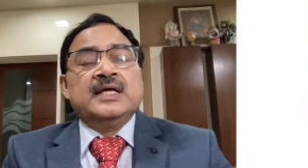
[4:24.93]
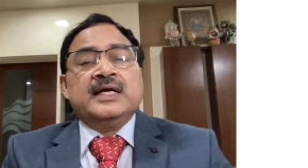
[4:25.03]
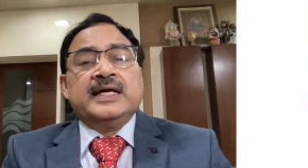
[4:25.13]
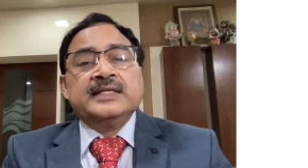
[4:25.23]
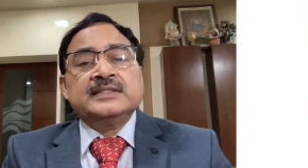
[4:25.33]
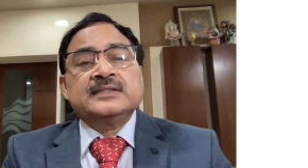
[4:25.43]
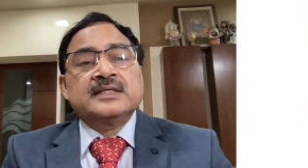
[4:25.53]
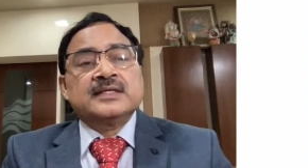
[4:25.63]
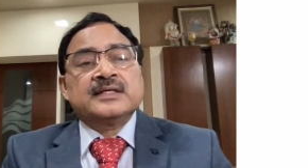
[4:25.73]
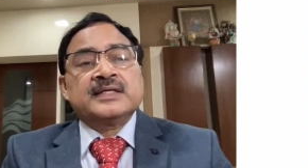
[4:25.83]
And
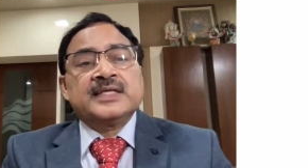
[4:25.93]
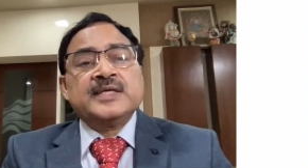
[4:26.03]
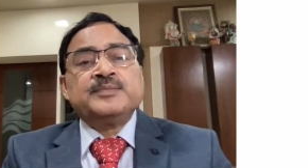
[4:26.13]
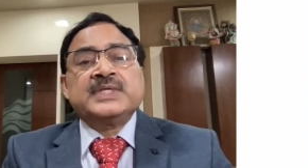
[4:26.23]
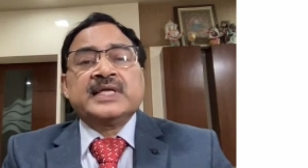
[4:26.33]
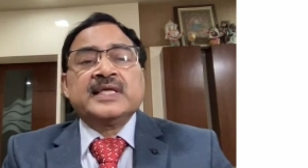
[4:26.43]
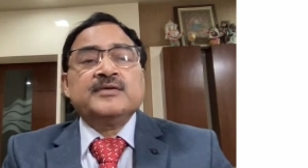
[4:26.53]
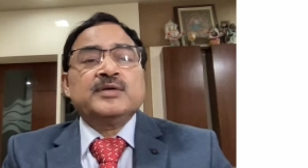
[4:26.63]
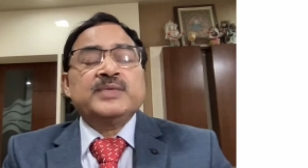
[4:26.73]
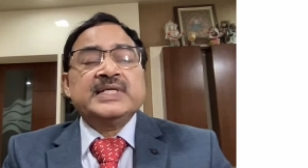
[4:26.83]
keep
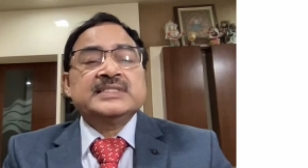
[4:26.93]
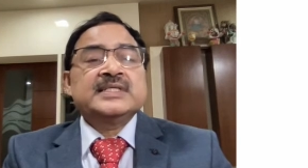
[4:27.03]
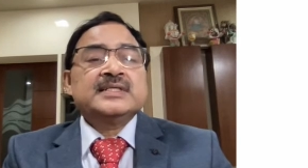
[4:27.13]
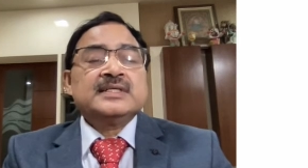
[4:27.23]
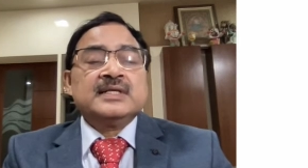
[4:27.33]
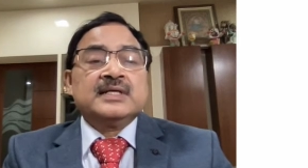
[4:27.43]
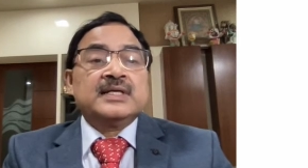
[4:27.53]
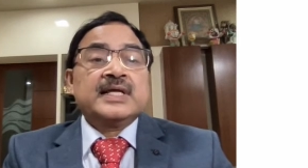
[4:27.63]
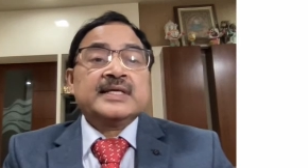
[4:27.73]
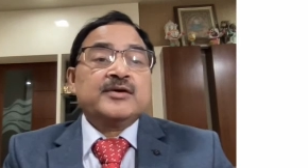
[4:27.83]
taking your medicine
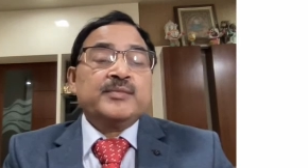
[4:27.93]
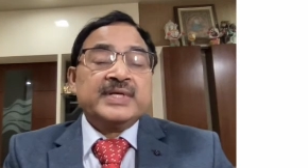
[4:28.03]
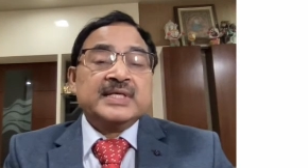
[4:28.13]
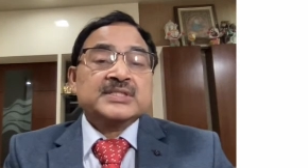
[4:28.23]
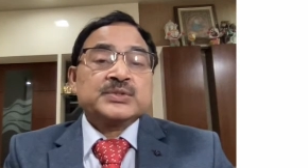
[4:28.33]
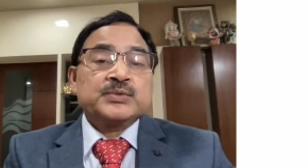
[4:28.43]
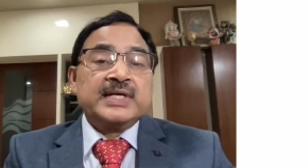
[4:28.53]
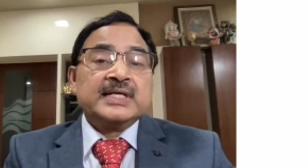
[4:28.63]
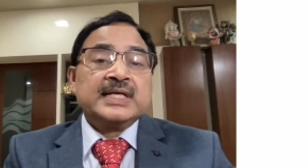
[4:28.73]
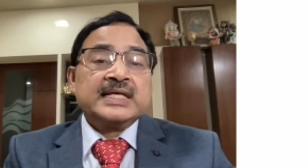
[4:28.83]
like obedient
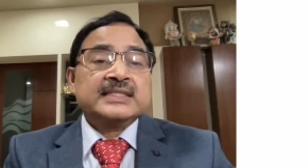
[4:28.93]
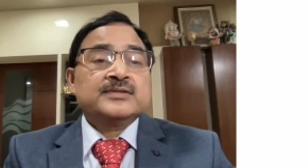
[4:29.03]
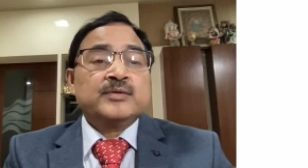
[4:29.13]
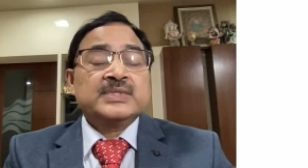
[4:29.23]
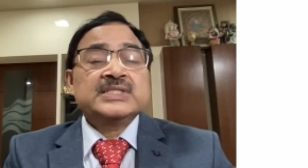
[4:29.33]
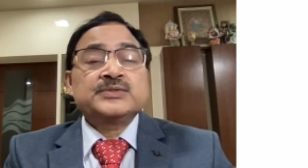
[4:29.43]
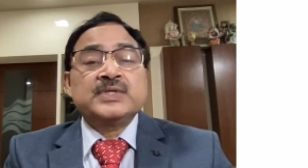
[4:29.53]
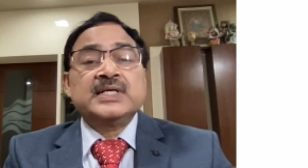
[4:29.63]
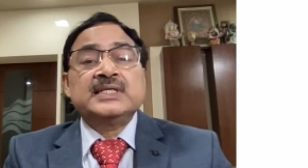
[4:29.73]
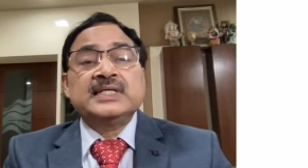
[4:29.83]
student. As obedient
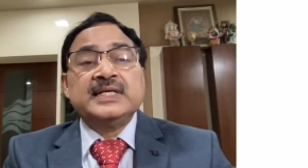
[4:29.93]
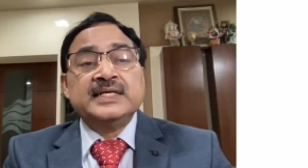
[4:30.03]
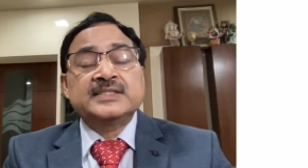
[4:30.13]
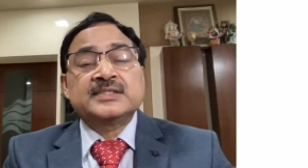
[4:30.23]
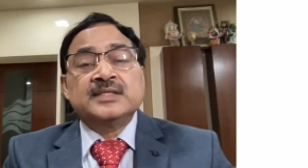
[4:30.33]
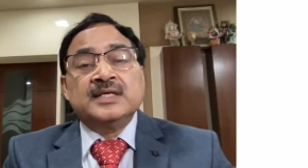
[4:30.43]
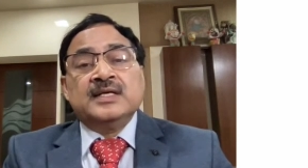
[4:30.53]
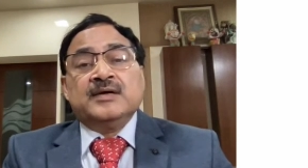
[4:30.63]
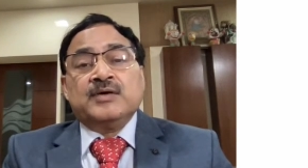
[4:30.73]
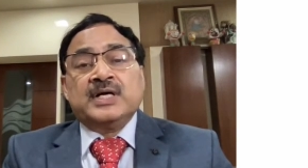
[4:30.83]
student reads
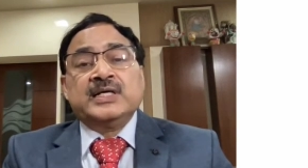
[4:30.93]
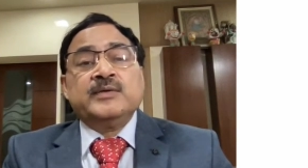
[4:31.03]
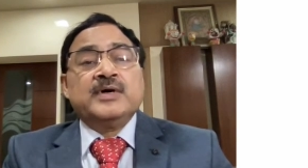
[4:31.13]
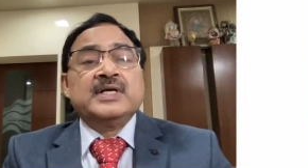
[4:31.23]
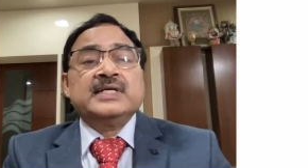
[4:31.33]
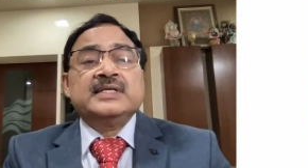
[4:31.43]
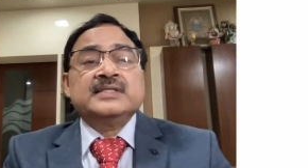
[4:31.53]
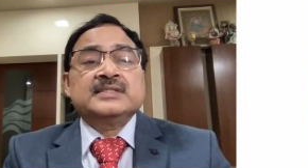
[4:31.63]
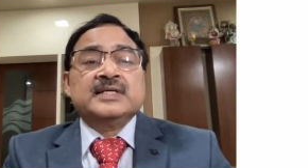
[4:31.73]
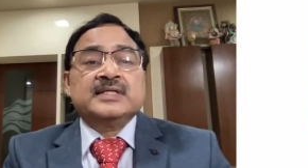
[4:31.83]
whatever it
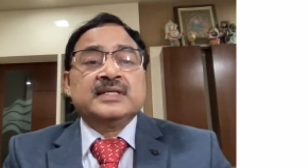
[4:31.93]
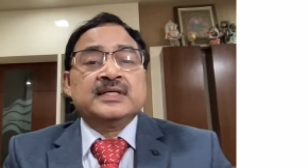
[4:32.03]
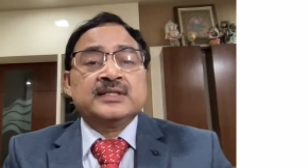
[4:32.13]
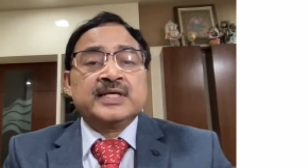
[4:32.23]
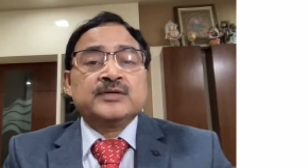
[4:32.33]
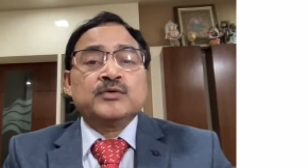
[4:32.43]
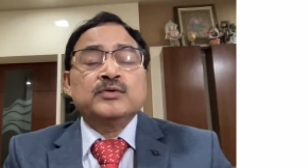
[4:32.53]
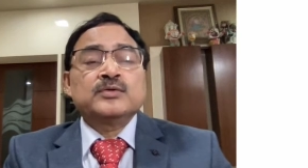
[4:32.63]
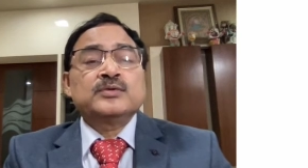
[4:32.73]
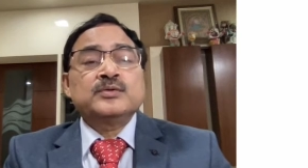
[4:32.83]
is they are
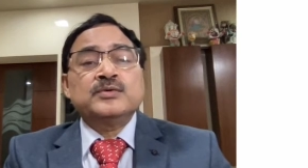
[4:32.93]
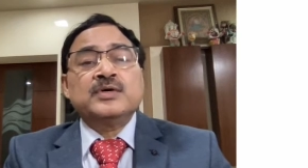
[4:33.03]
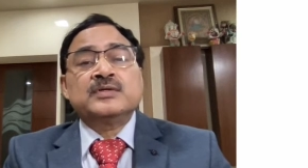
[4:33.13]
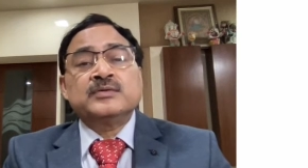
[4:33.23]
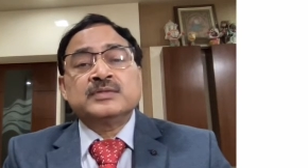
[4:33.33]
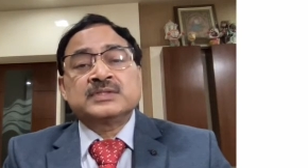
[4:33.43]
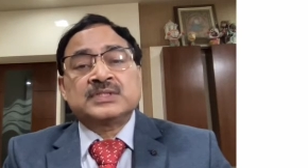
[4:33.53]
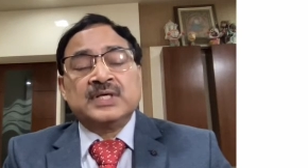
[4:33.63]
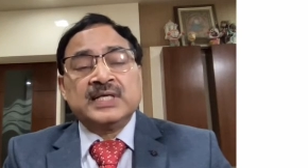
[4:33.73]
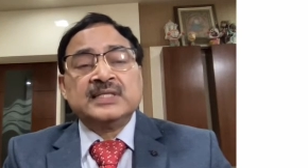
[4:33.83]
told to do or do
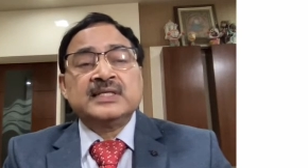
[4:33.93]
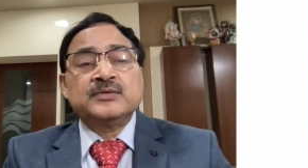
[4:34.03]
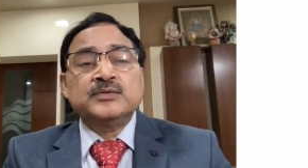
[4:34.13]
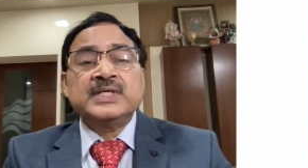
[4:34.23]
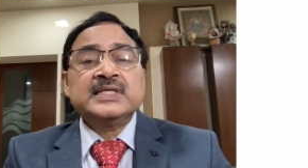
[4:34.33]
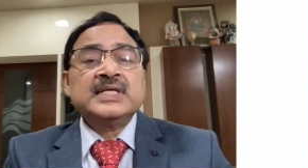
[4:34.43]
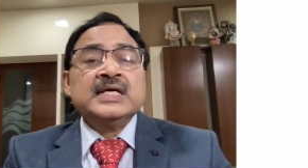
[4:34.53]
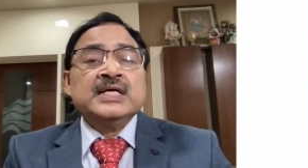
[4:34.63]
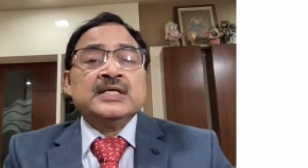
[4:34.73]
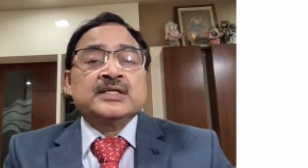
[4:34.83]
study, they do it.
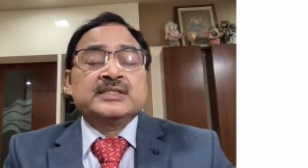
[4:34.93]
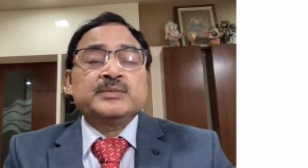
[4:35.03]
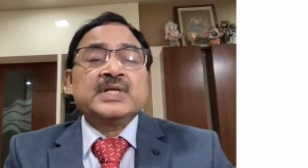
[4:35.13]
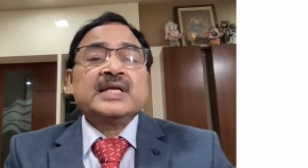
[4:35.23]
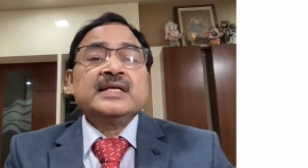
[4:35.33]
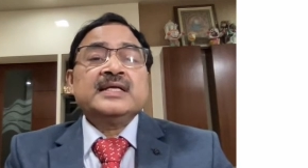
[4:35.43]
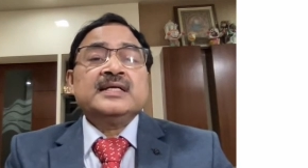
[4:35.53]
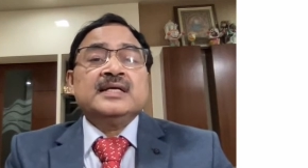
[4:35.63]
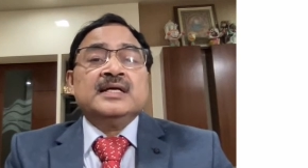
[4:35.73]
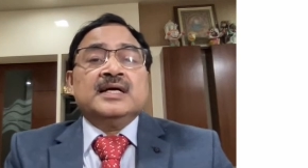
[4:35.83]

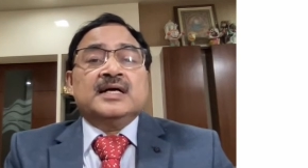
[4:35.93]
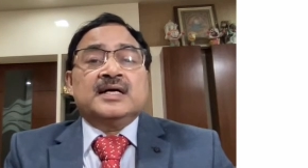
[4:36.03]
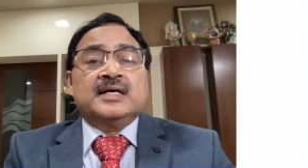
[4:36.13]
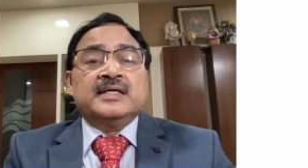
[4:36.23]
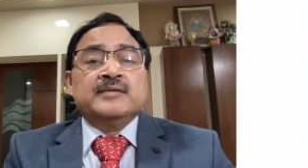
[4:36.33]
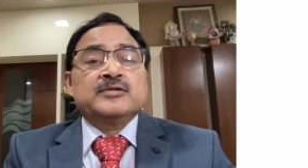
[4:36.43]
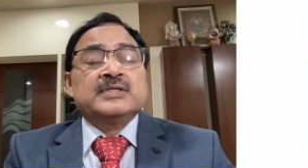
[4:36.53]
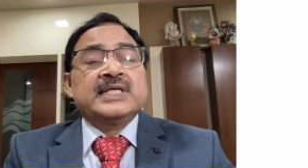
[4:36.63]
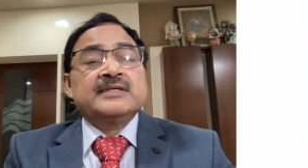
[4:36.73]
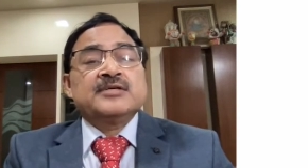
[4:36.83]
Similarly, you have to
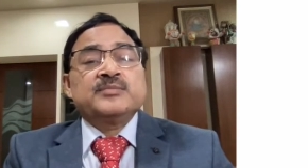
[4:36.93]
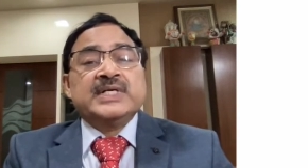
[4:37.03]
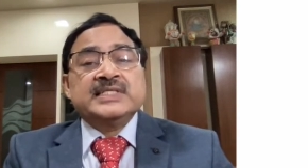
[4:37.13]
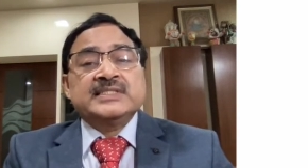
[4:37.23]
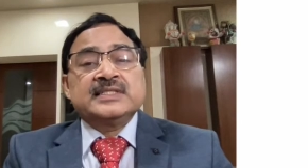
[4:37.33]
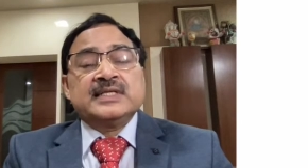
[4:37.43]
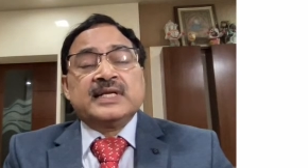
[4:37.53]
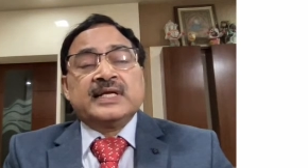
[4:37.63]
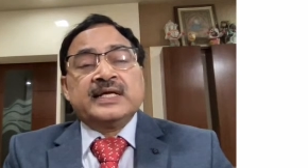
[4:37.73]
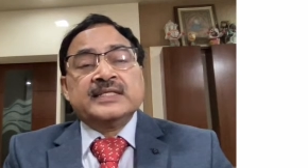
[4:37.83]
take your
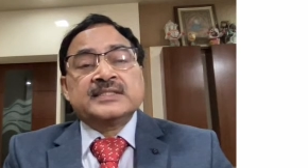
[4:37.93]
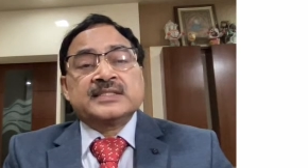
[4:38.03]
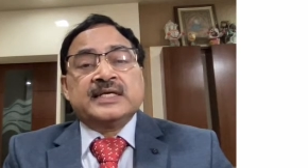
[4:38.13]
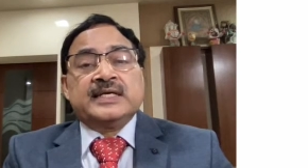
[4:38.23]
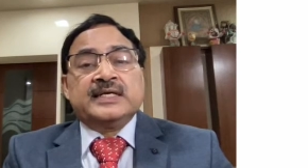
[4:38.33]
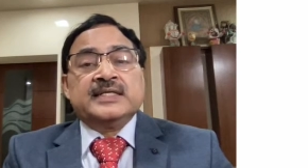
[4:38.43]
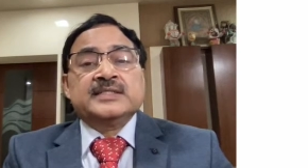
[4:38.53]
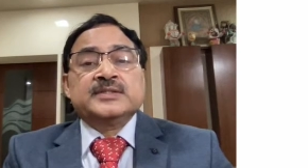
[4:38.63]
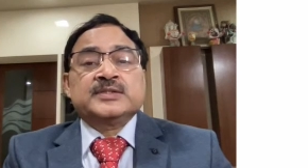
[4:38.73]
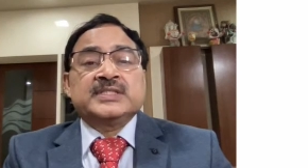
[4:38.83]
medicine as
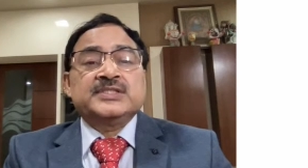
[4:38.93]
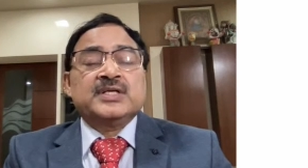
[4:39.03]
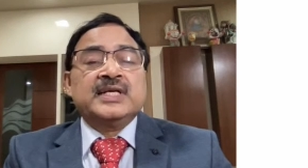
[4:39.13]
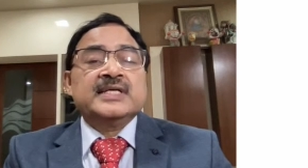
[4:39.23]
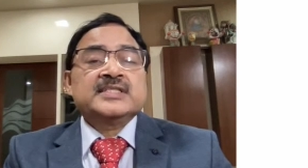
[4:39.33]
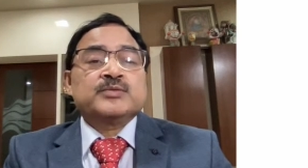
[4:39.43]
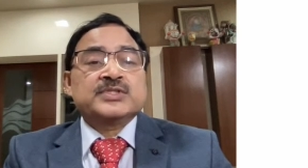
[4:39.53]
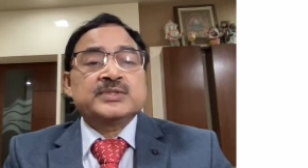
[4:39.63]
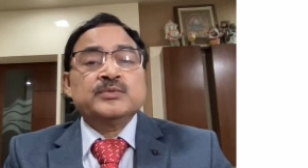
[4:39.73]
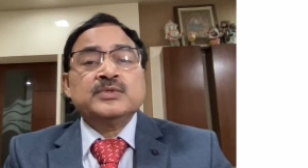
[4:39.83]
sincerely as
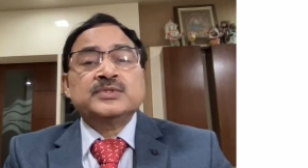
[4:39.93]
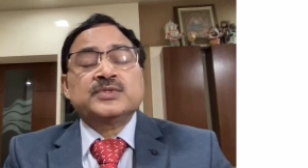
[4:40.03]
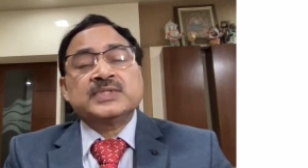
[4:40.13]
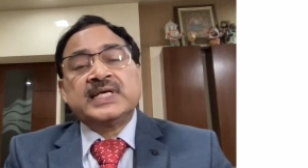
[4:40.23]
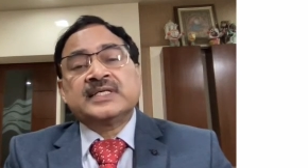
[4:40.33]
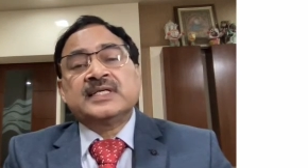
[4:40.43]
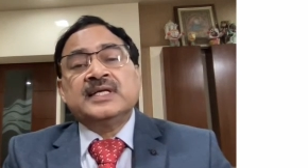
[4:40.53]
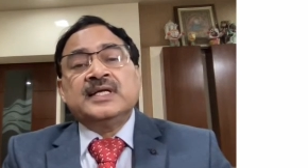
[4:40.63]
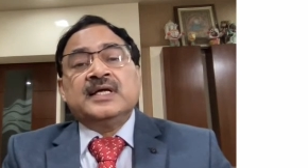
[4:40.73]
possible, so that